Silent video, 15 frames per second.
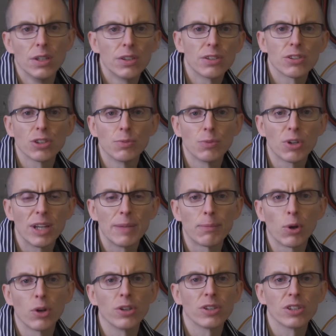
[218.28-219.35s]
There's some great
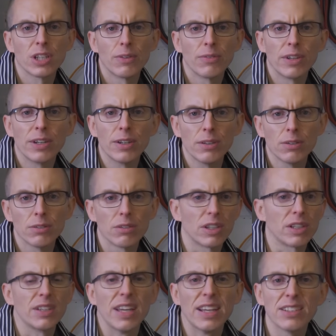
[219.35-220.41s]
products out there, like
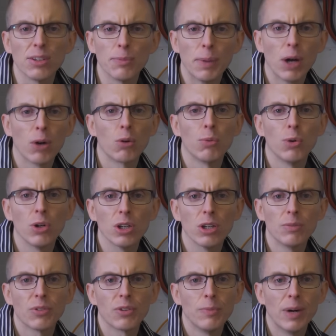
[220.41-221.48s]
a Tesla Powerwall
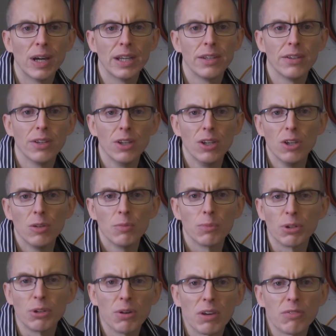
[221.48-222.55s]
comes to mind,
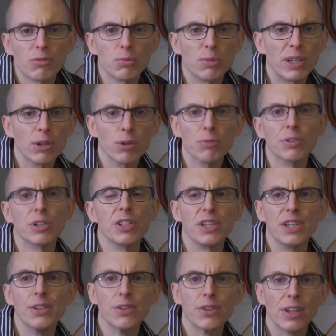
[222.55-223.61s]
but you have to wait over a
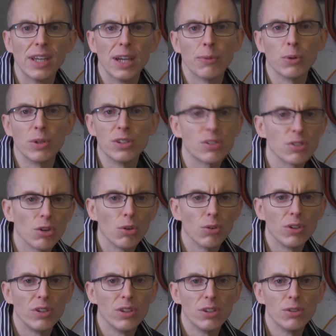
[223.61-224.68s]
year to get one installed
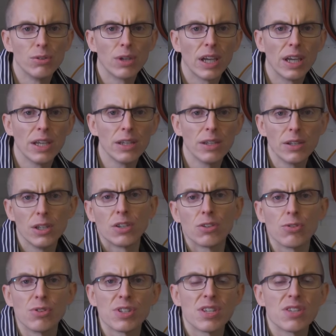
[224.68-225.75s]
in the U K.
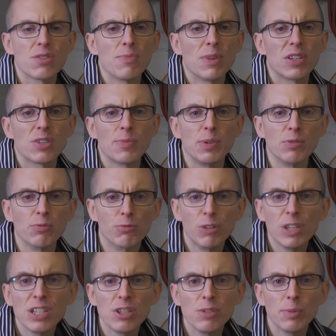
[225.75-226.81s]
So the system has to be
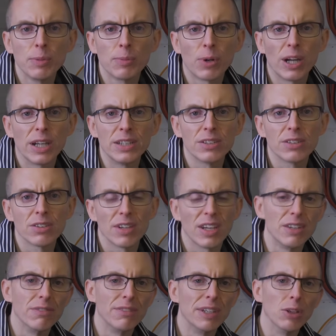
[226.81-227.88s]
reasonably priced
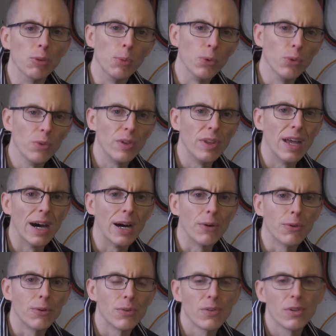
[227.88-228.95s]
and available now.